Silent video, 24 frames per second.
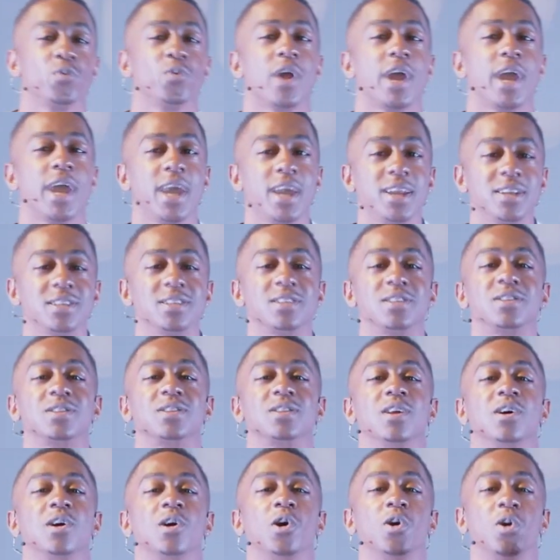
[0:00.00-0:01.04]
rained
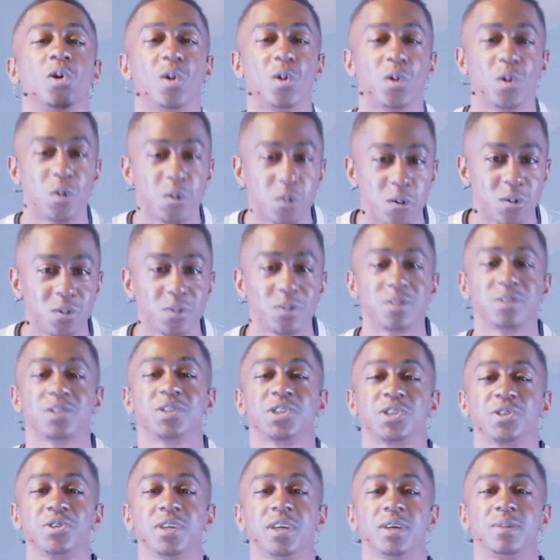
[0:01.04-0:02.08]
the whole
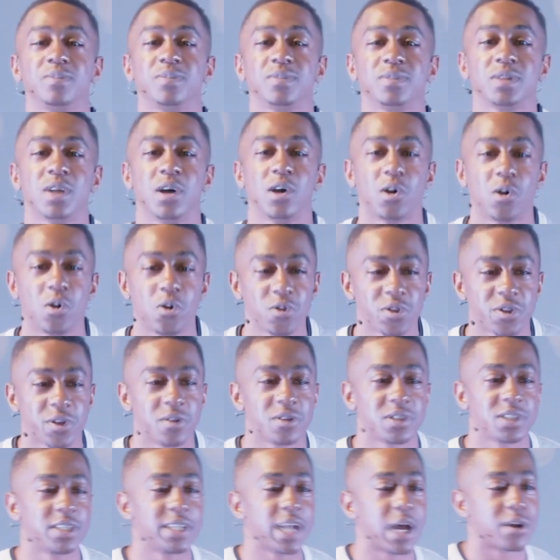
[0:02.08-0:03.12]
trip. The whole
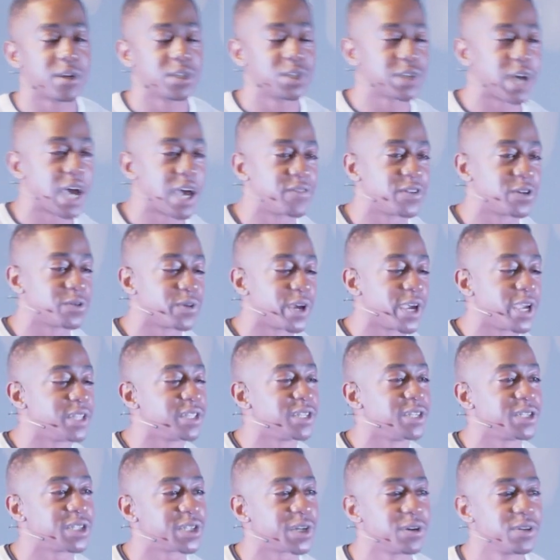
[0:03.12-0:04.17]
13-hour drive, it rained,
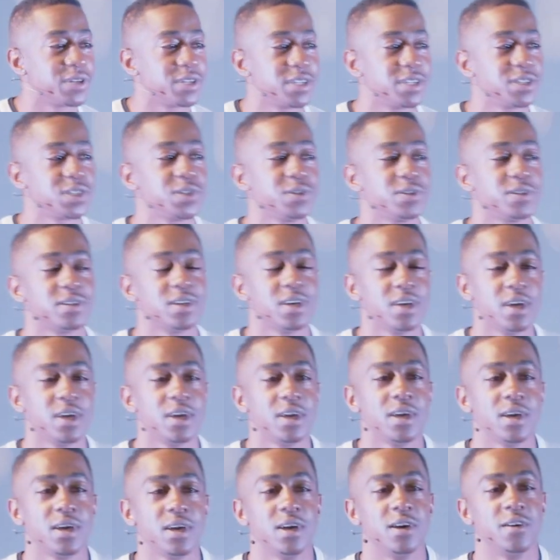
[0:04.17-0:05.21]
and it turned it into
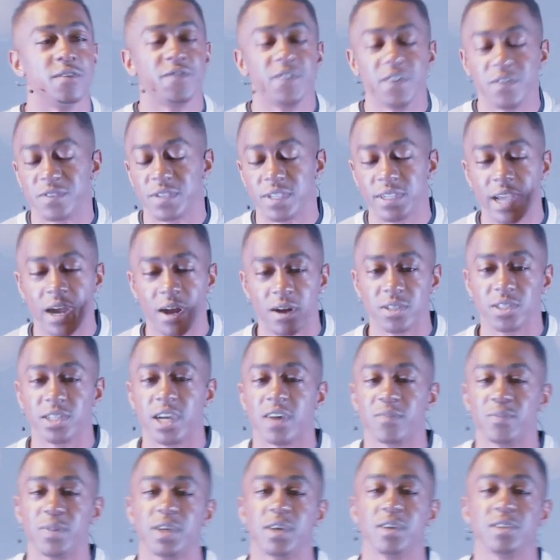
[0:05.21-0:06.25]
a 15-hour
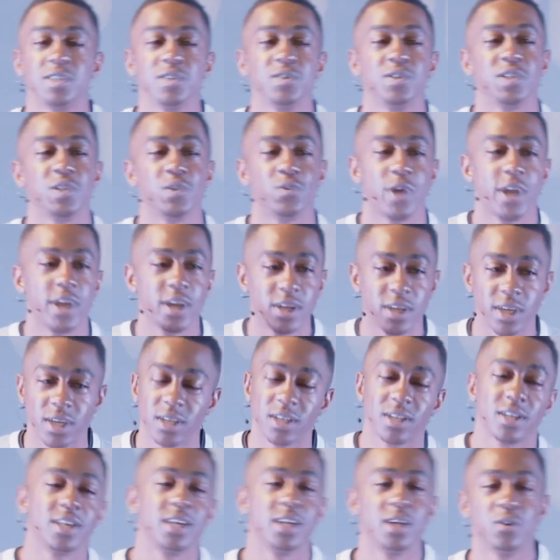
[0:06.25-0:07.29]
drive because it was rainy
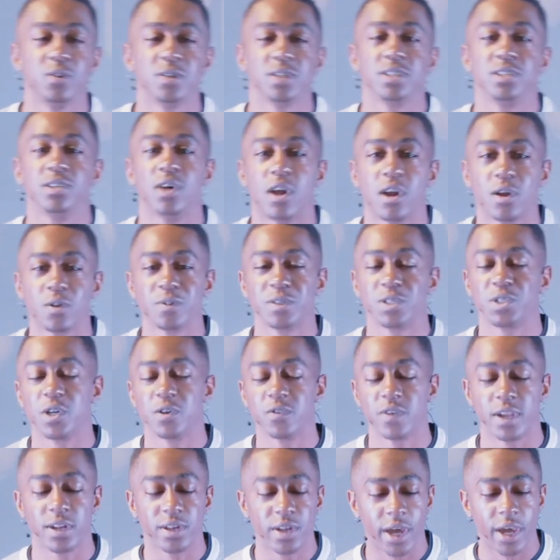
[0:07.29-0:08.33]
and it was dark. We drove
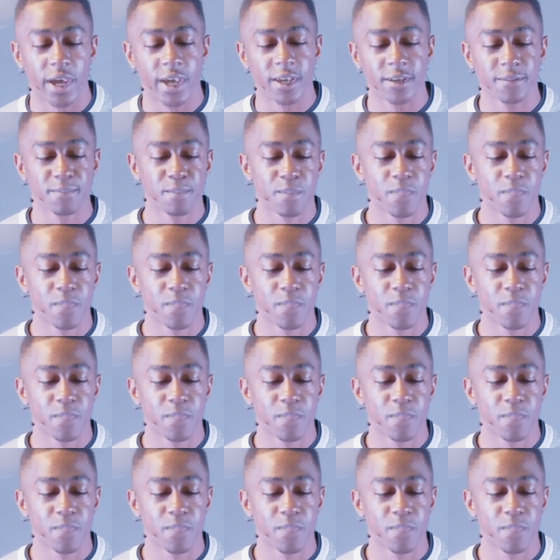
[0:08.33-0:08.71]
at night.